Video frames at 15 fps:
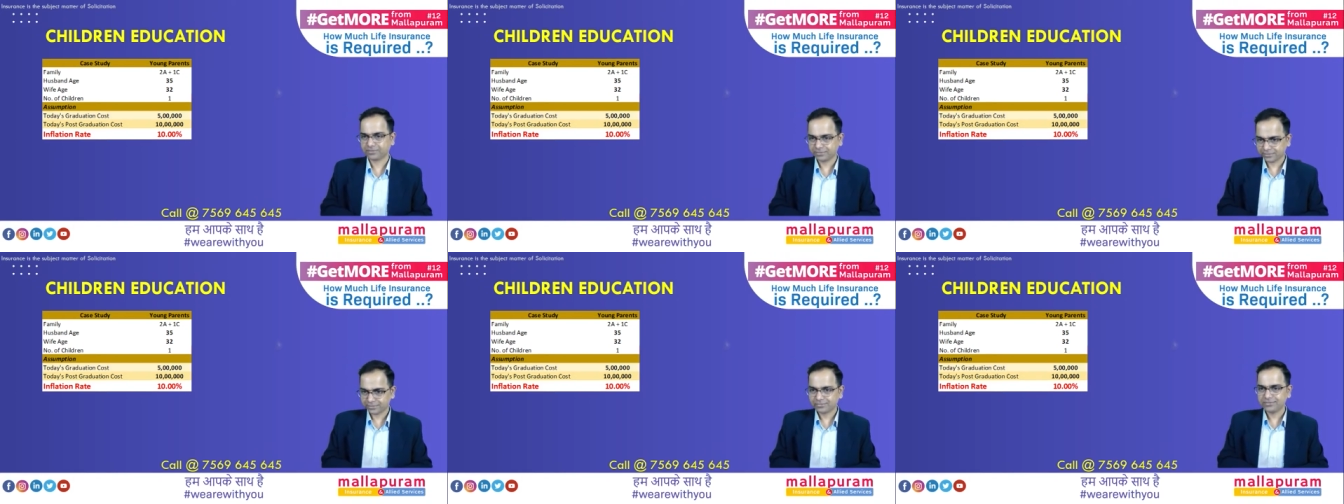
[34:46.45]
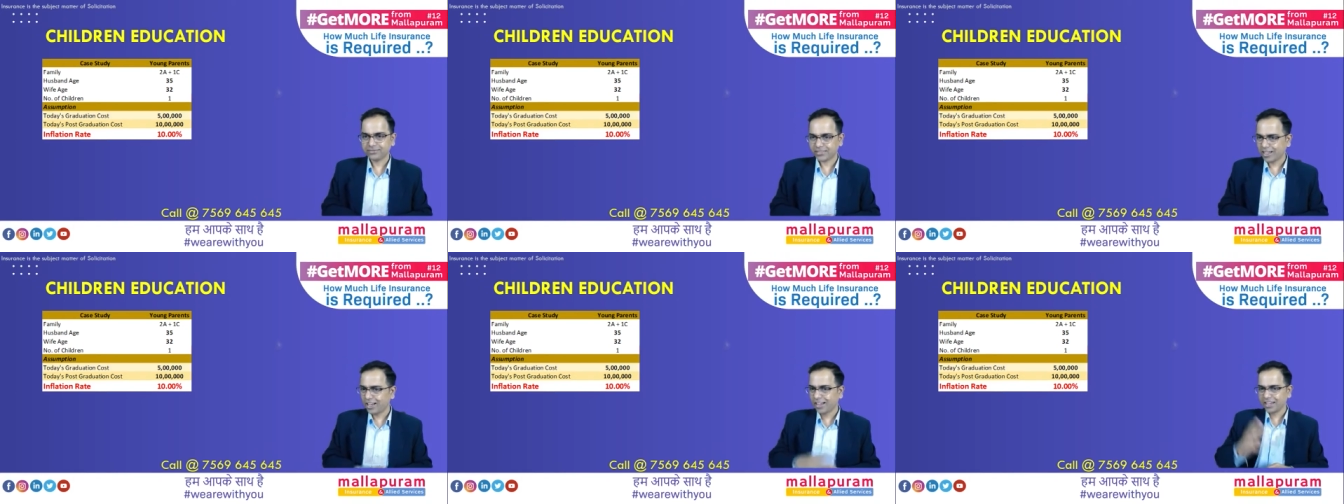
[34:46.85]

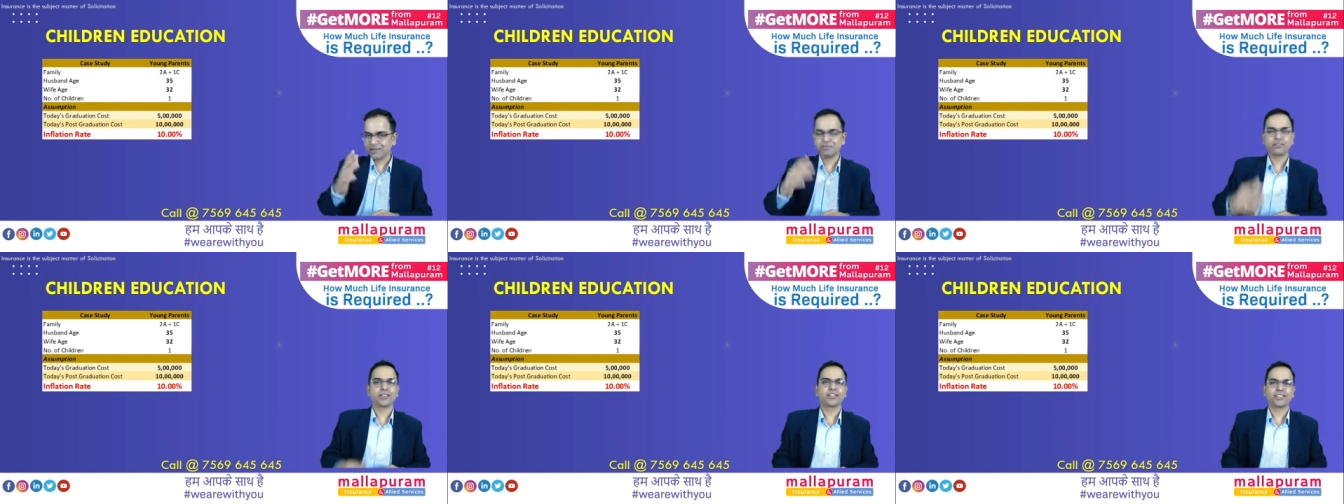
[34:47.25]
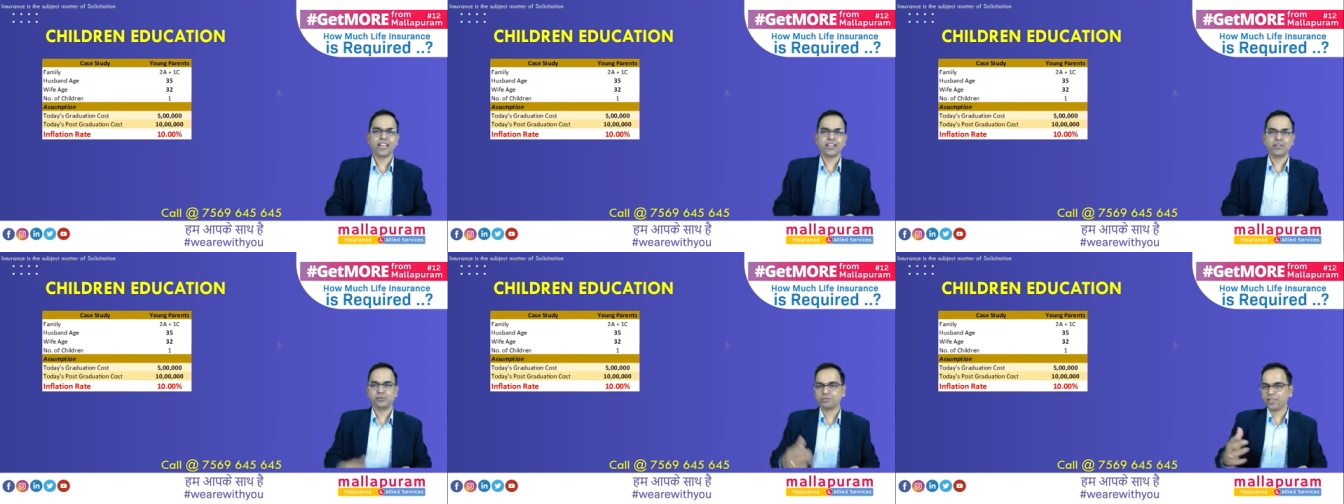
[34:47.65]
Okay, thank
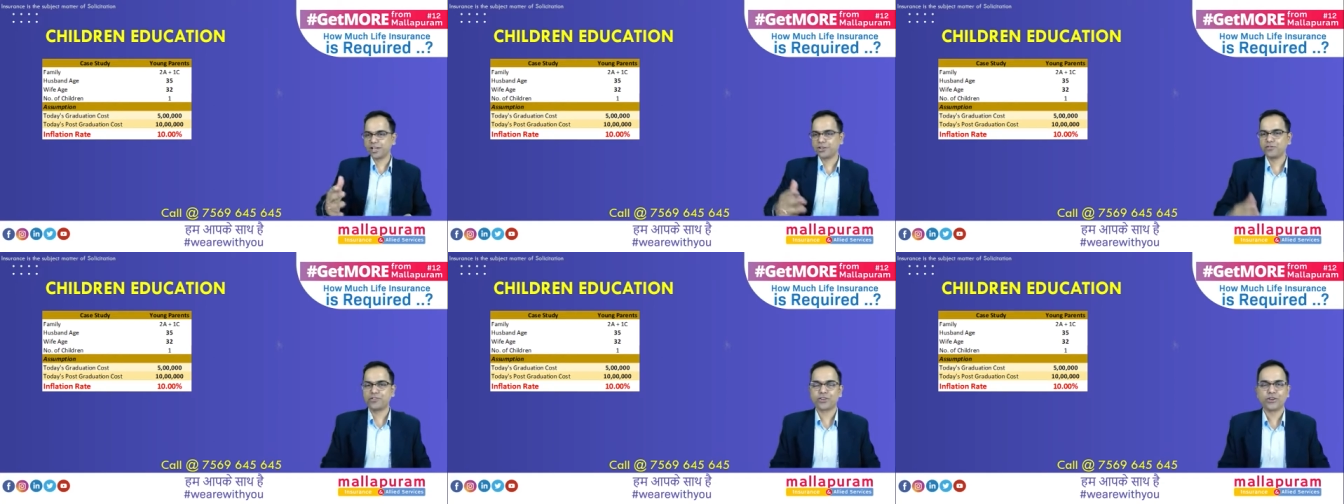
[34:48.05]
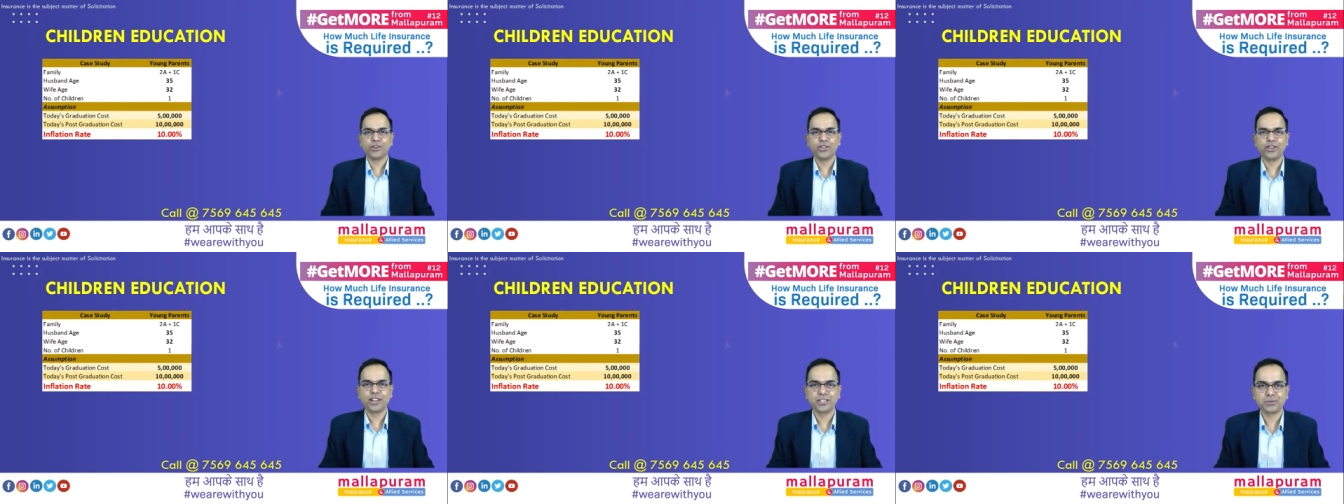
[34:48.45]
you for all your
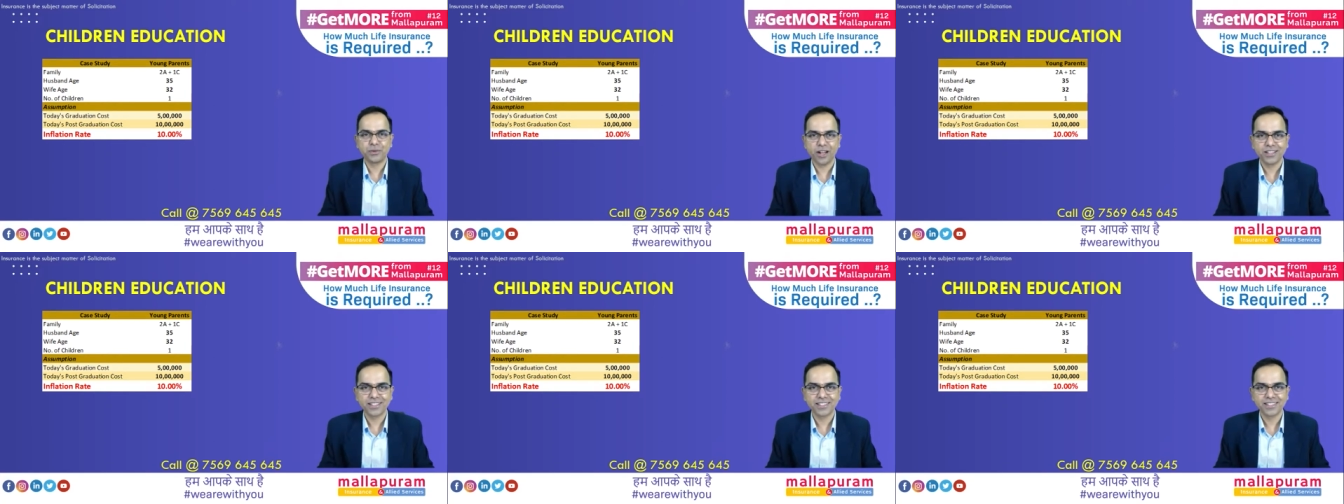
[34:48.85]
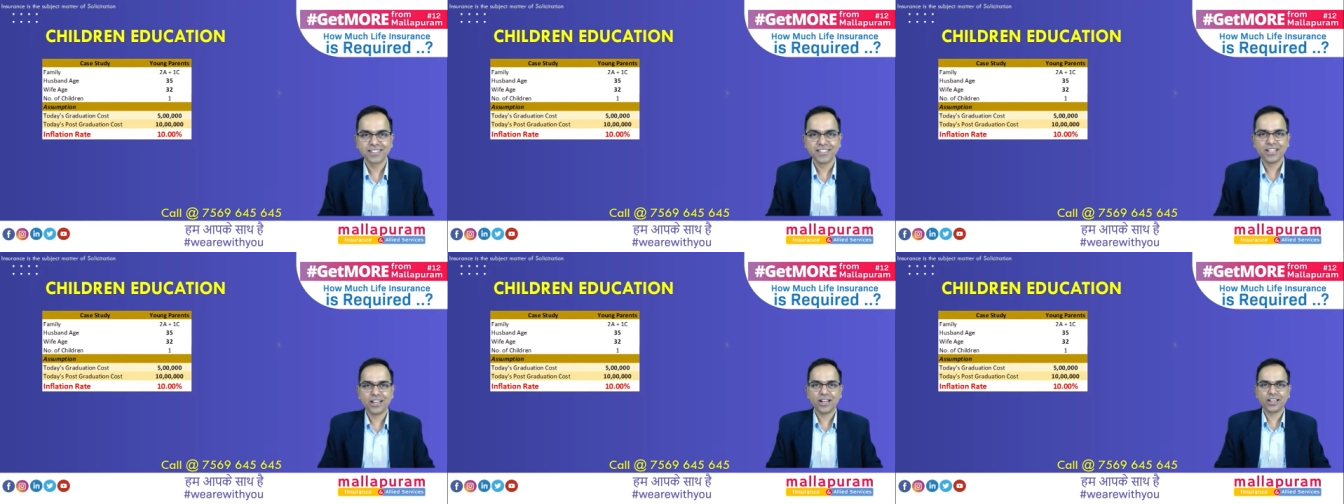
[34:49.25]
responses.
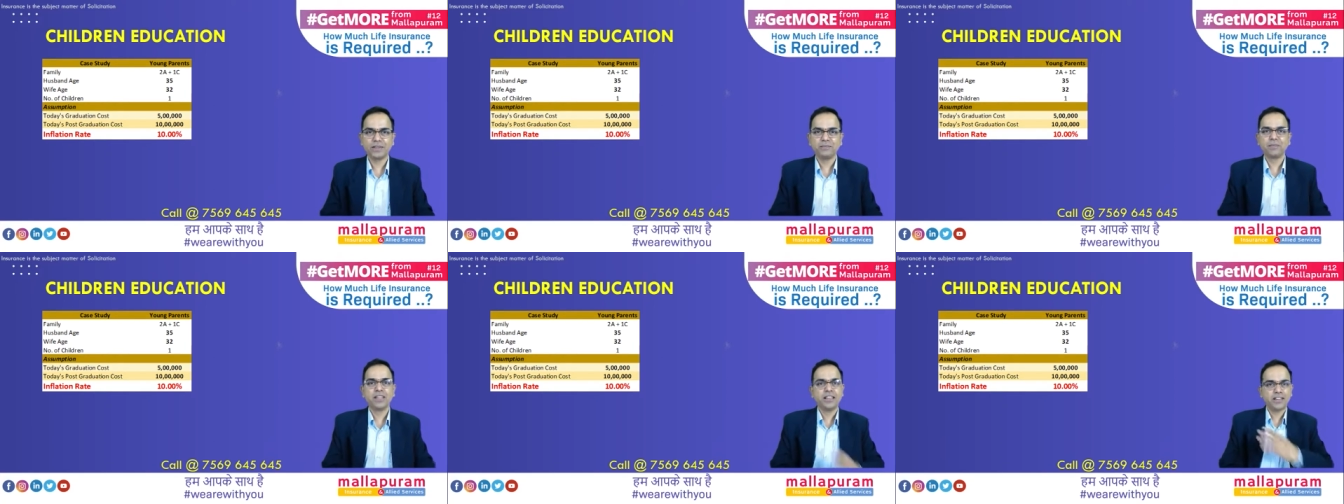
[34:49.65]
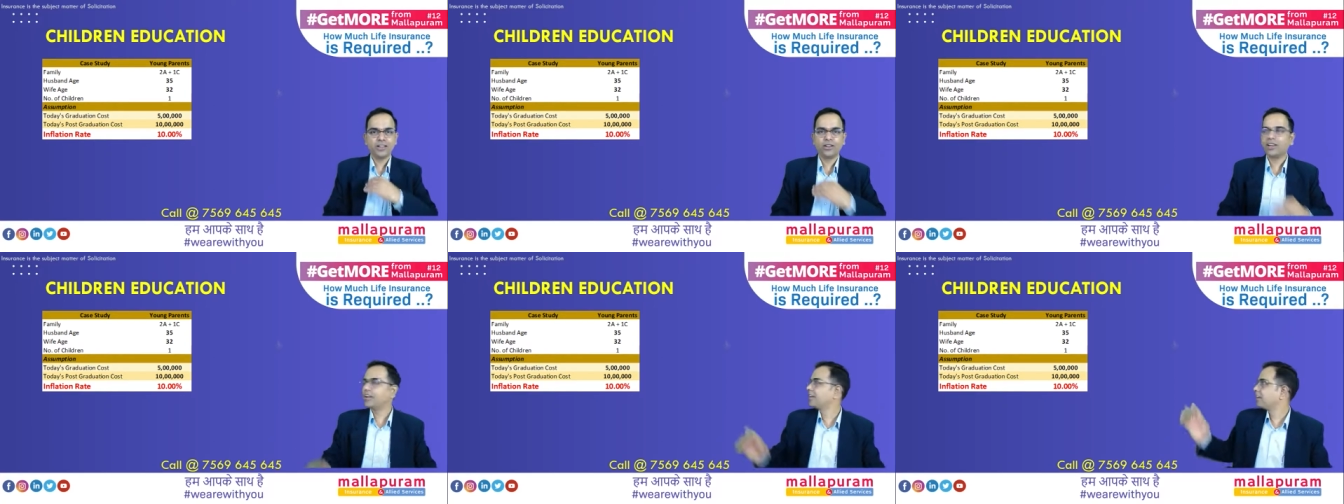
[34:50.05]
Okay, now
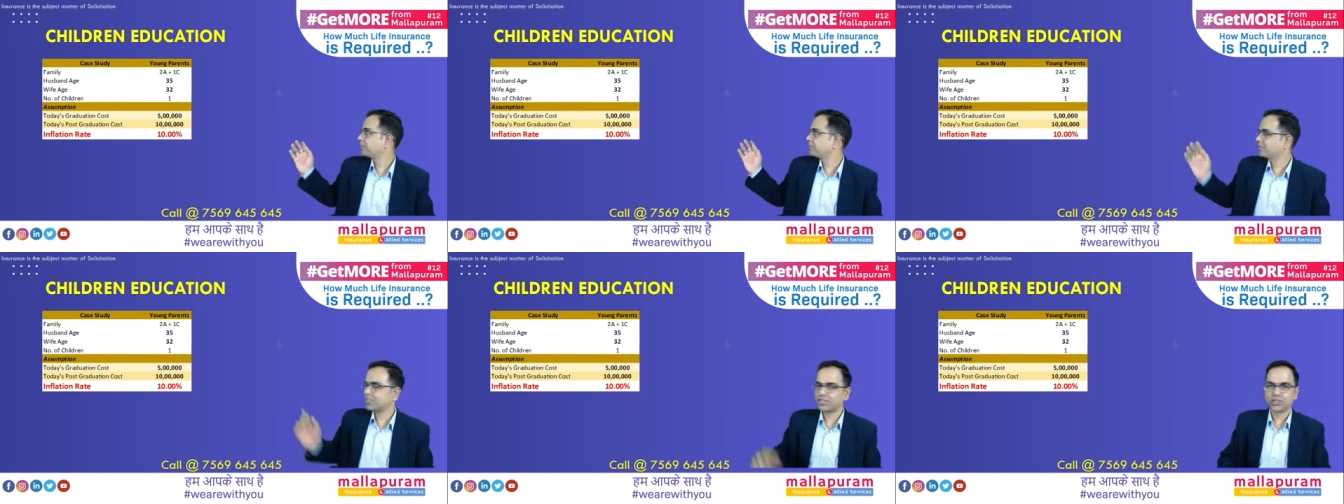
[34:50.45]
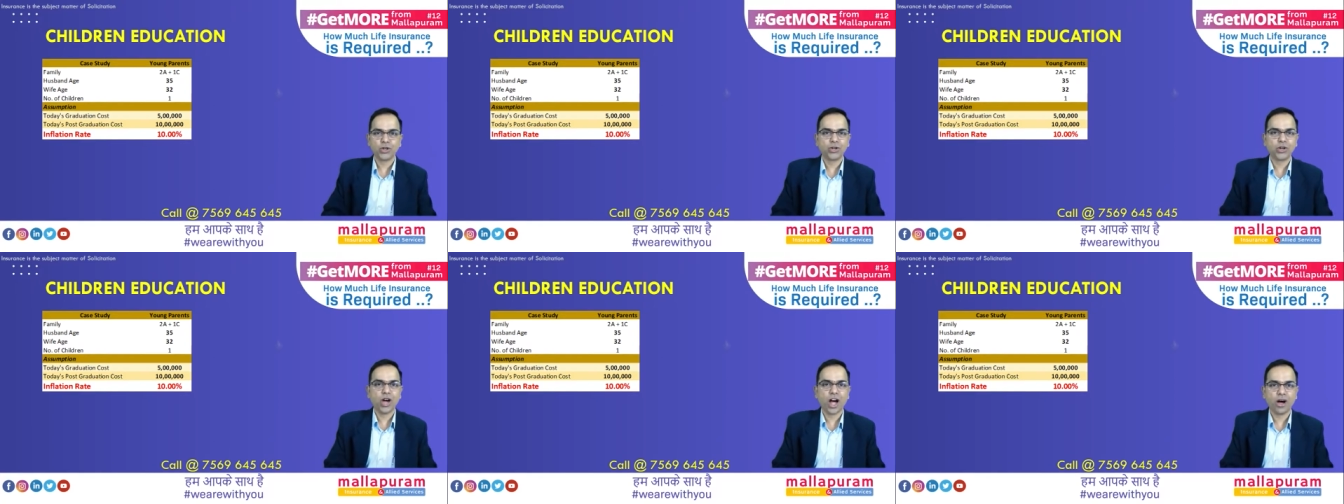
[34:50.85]
let me just show you
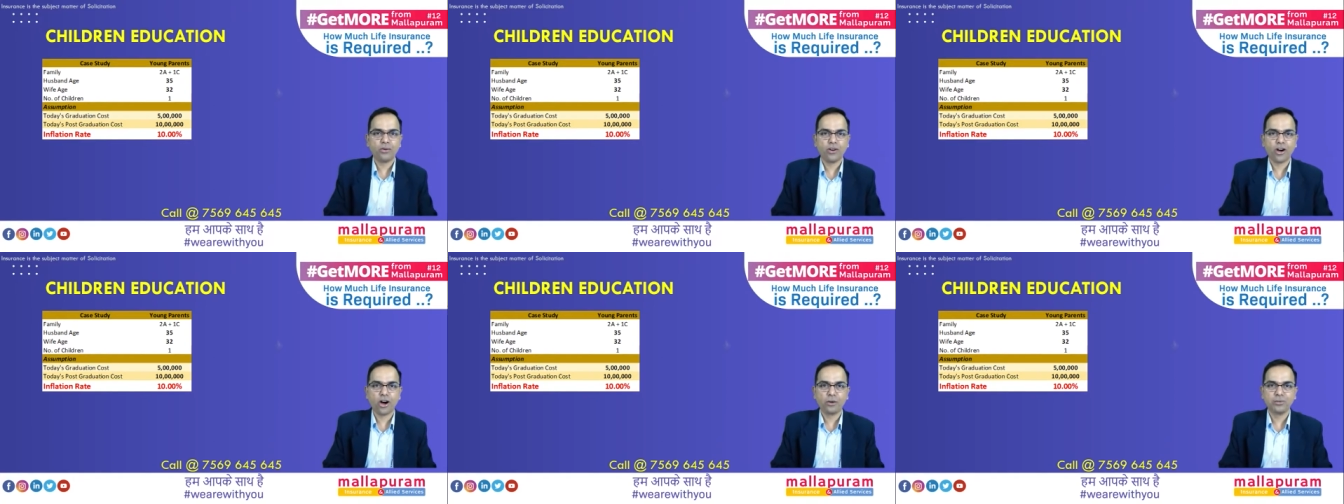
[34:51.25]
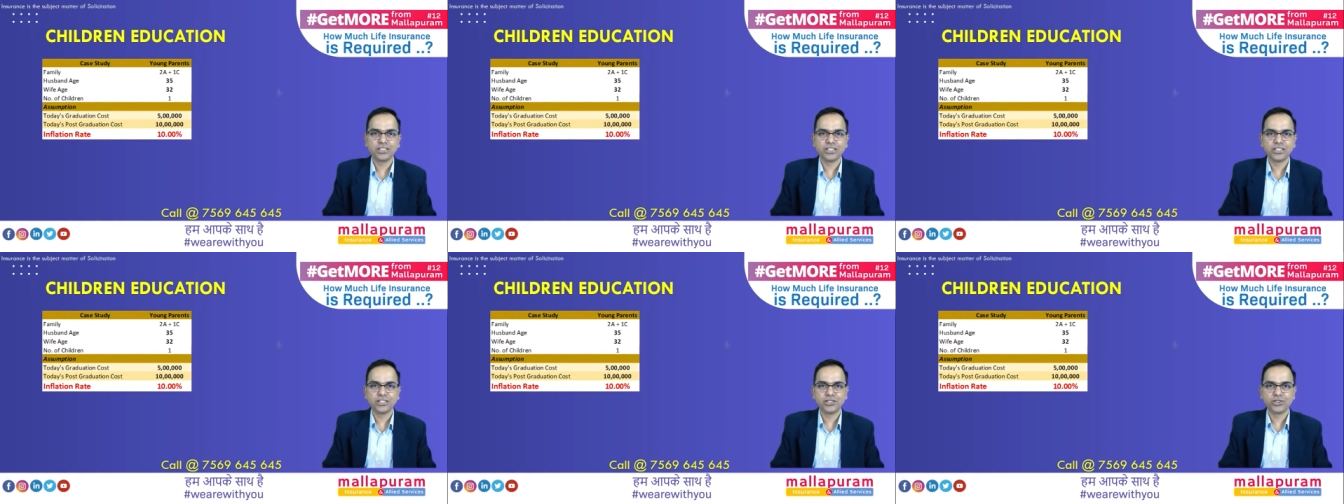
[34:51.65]
how much it is
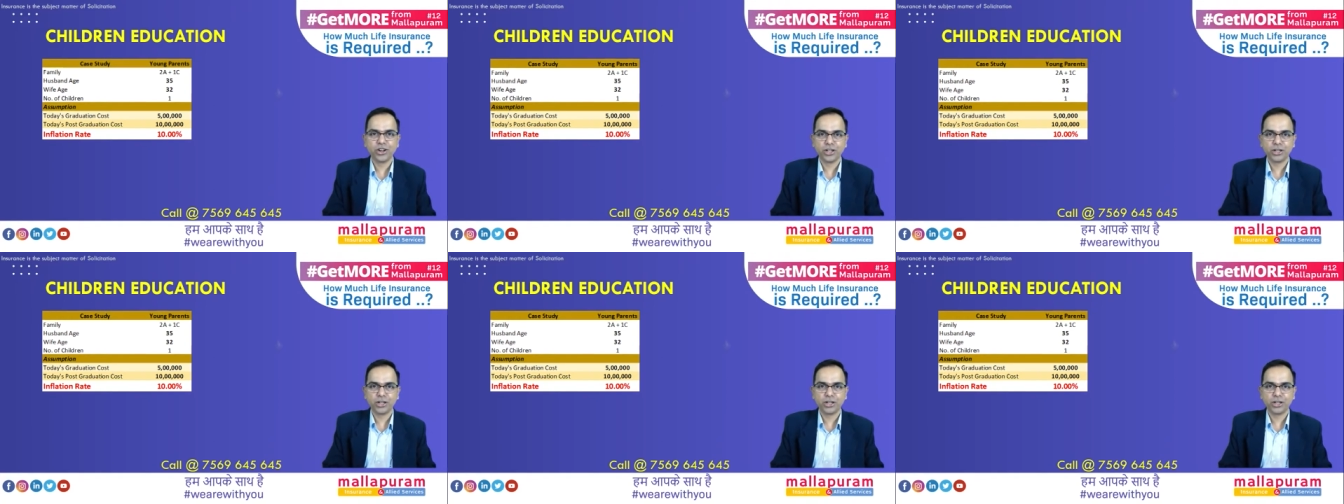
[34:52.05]
going to be.